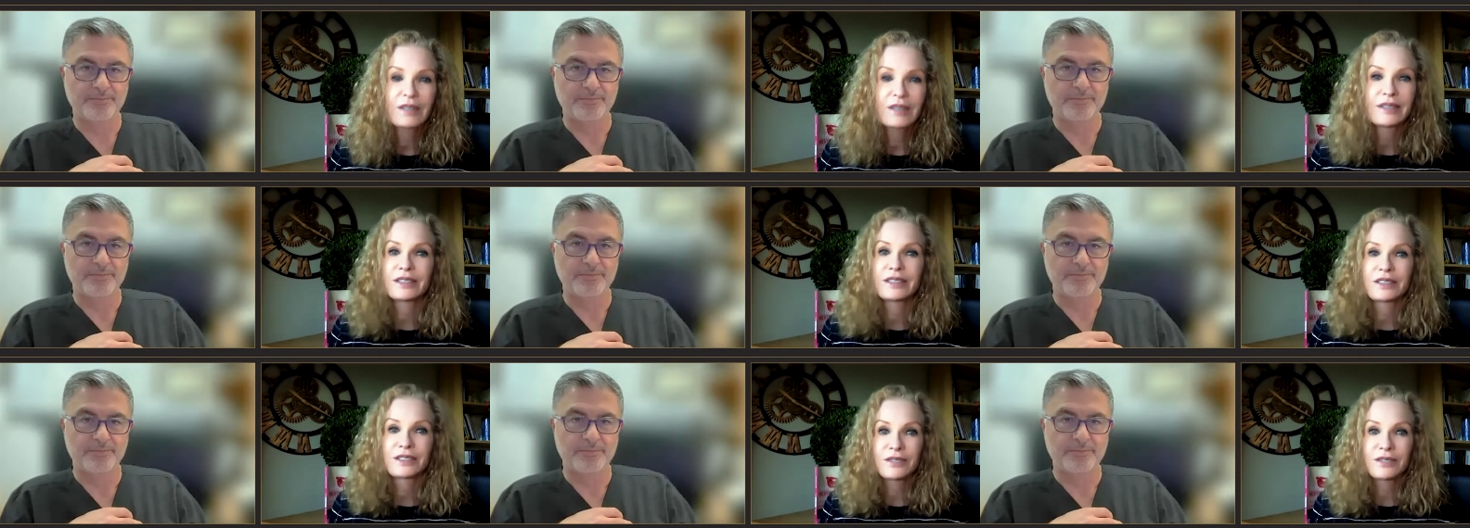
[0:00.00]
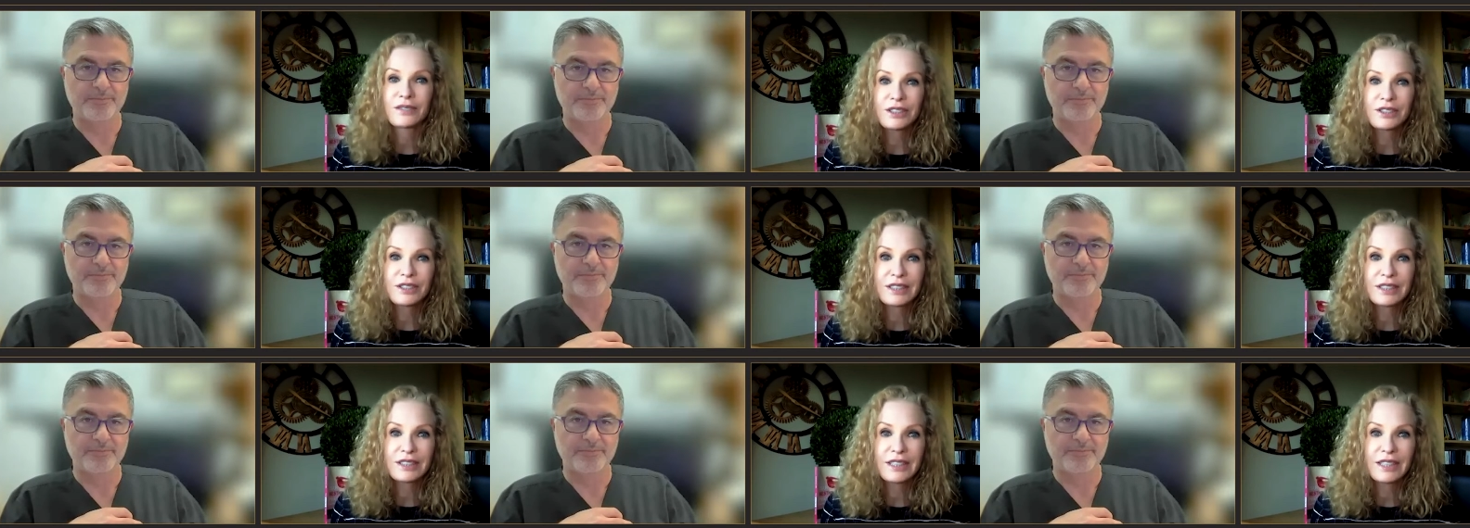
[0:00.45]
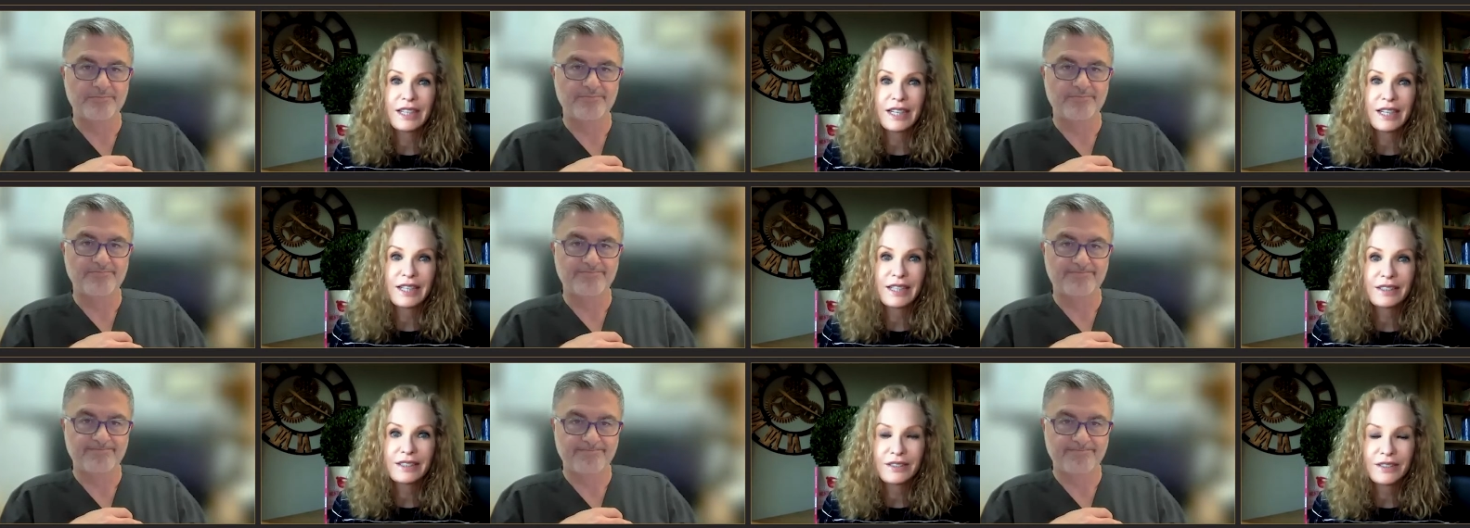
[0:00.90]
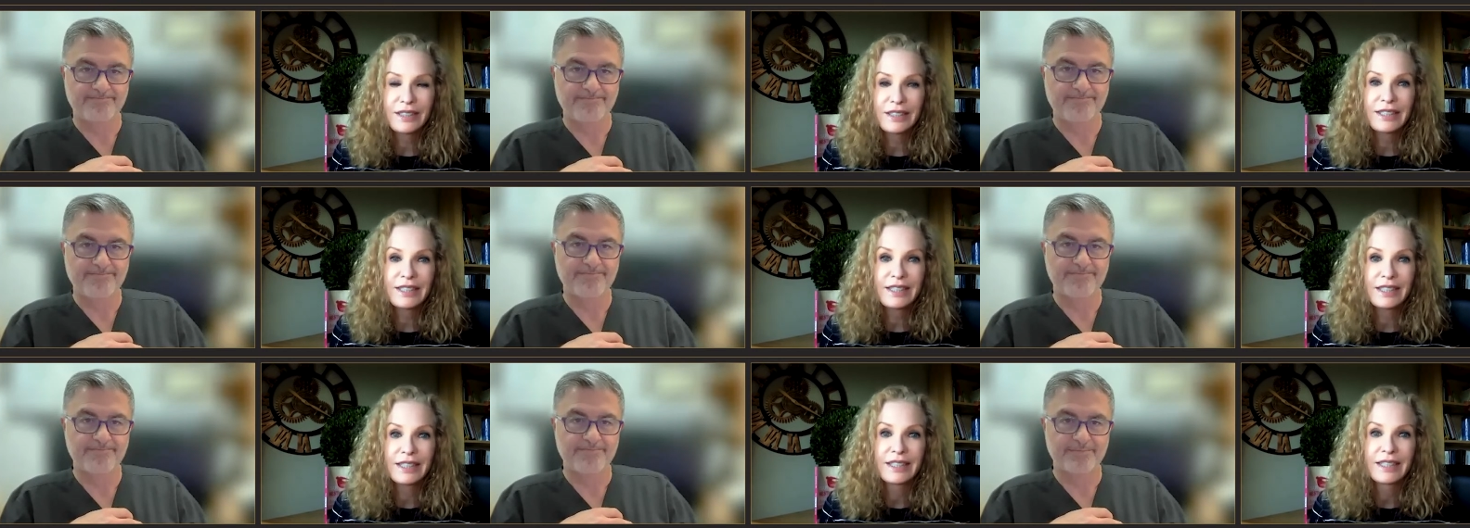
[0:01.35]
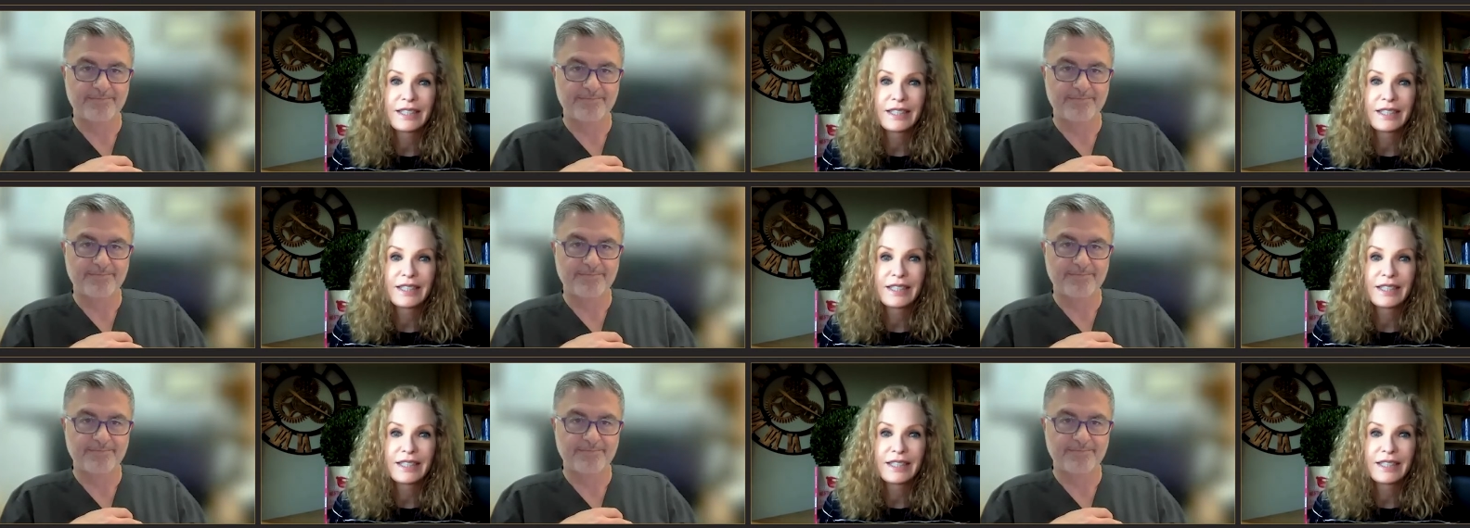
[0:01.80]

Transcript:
Speaker 1: that's so interesting. I had no idea.